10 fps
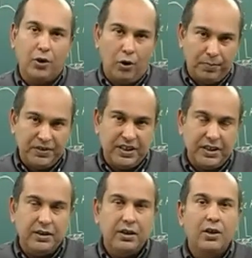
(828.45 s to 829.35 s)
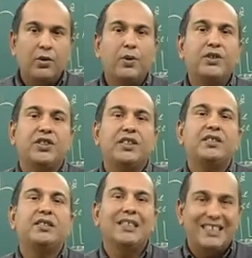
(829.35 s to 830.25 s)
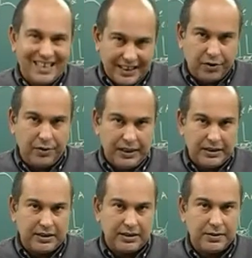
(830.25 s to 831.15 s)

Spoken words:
opposite, which is decrease.